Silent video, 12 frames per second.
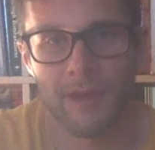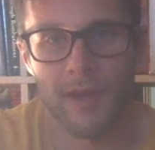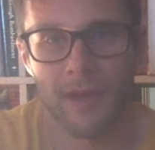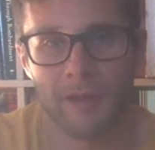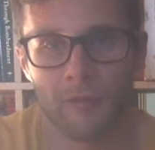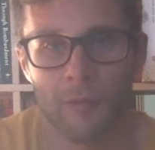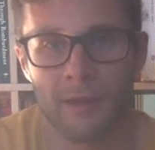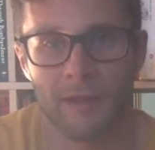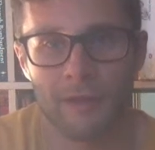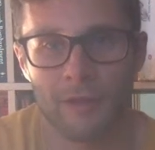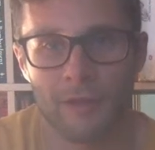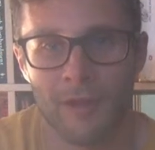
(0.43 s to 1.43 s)
Hey everybody,
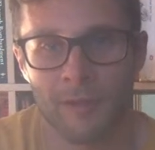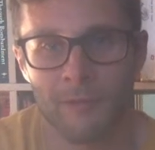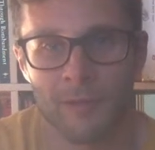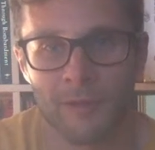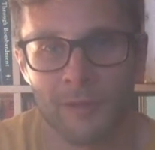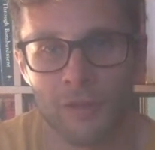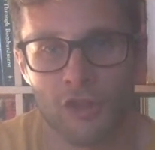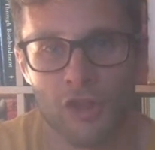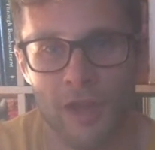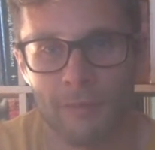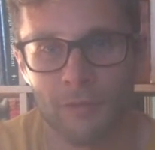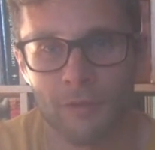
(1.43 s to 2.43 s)
it's time for another
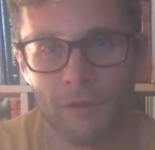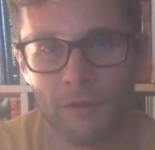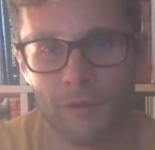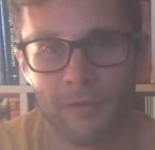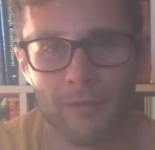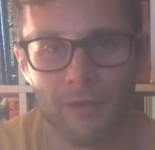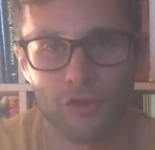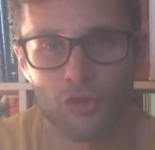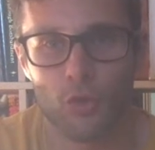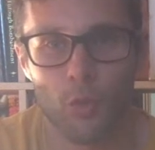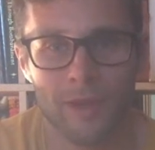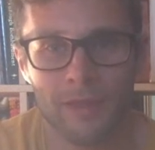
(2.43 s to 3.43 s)
chapter of the
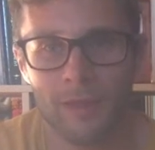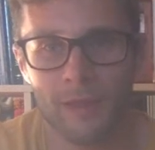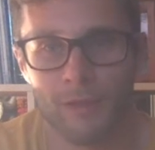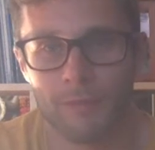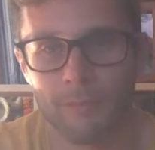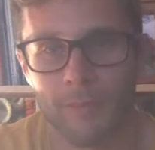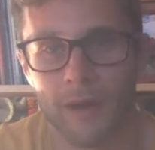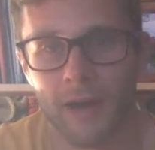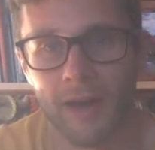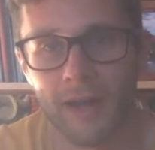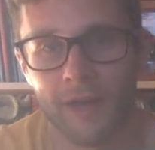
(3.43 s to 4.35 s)
Twits by